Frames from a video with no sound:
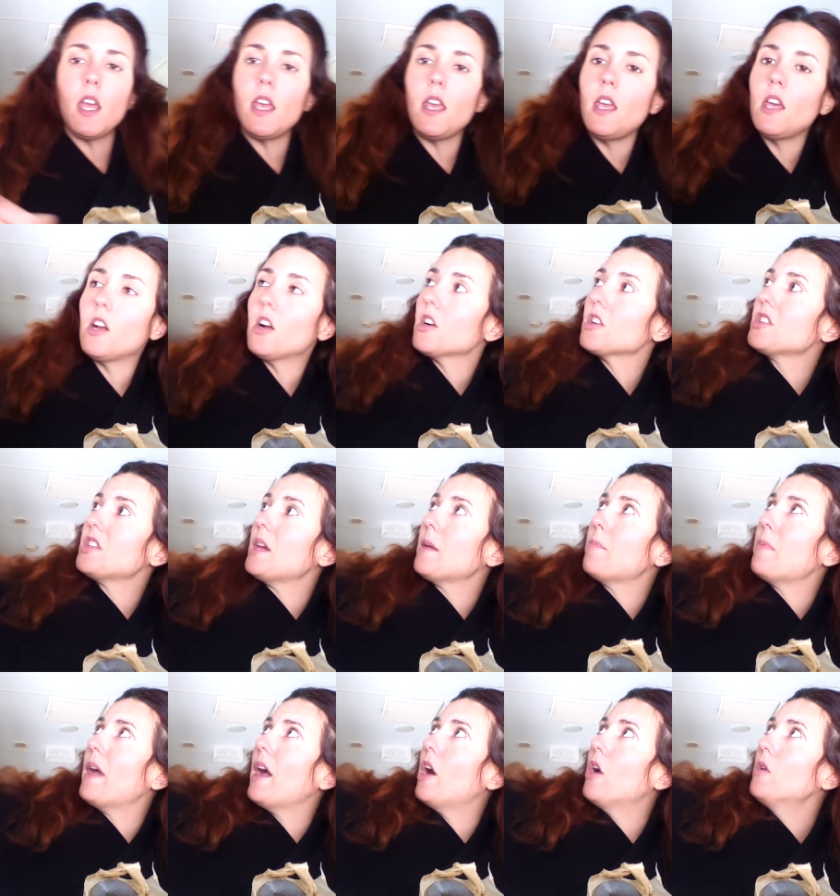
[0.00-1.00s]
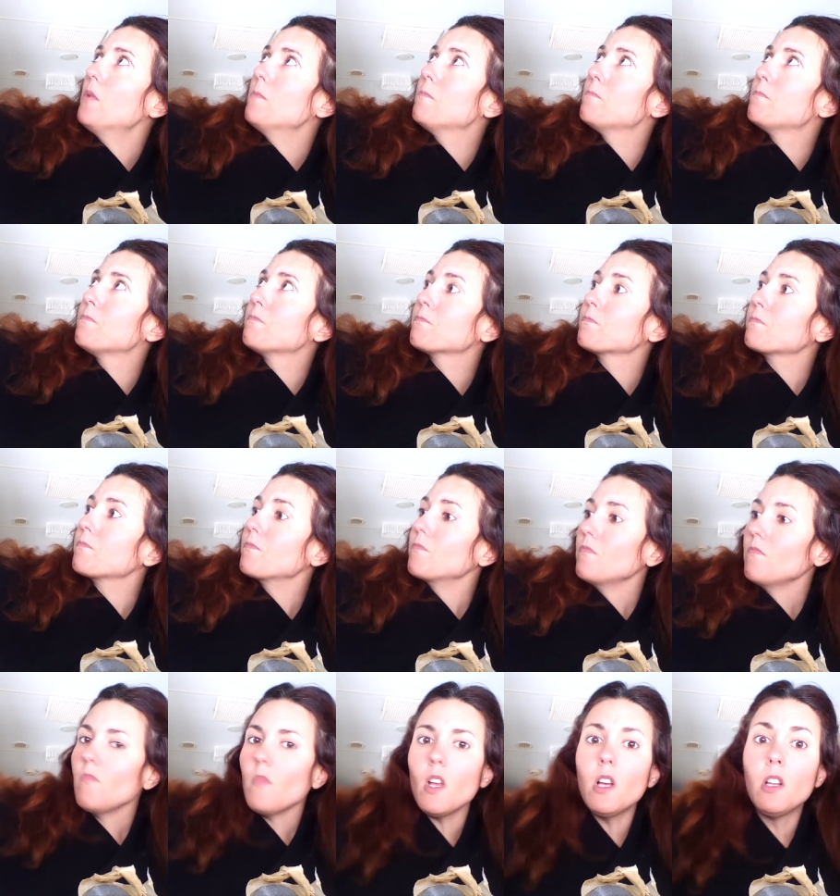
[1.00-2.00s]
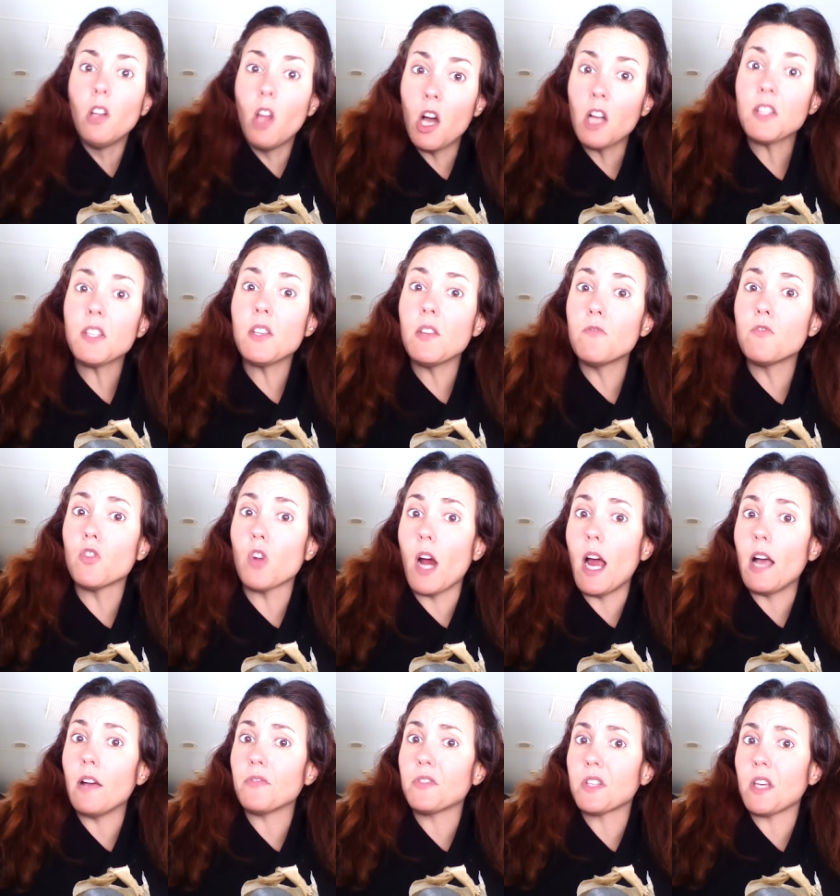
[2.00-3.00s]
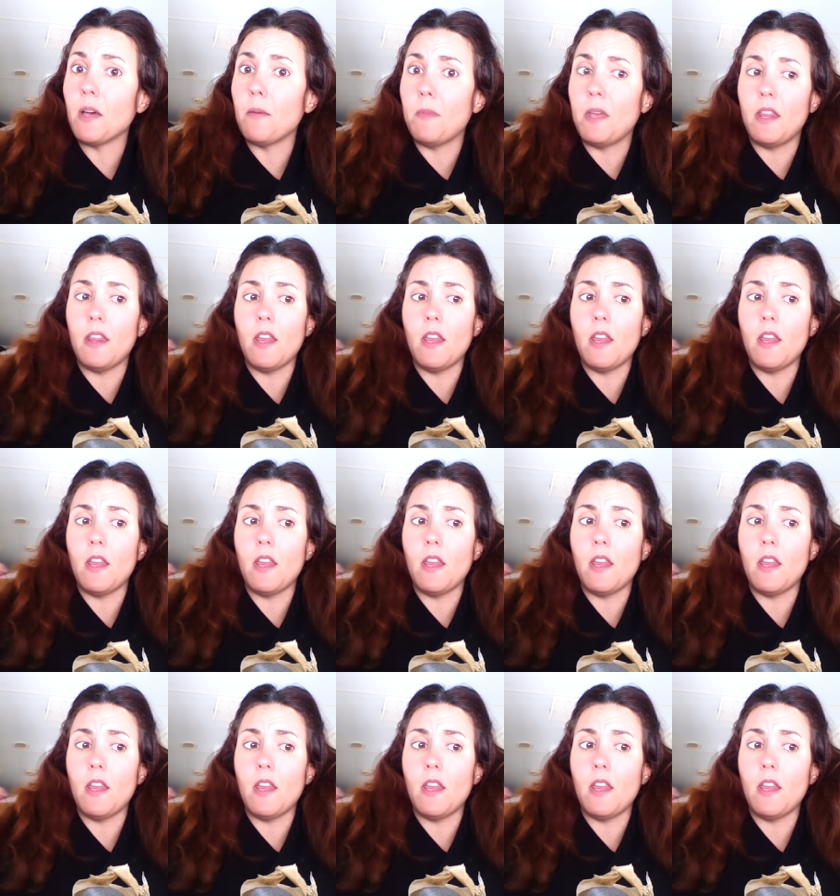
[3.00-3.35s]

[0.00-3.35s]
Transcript: In our tip out, Lots of drafts come in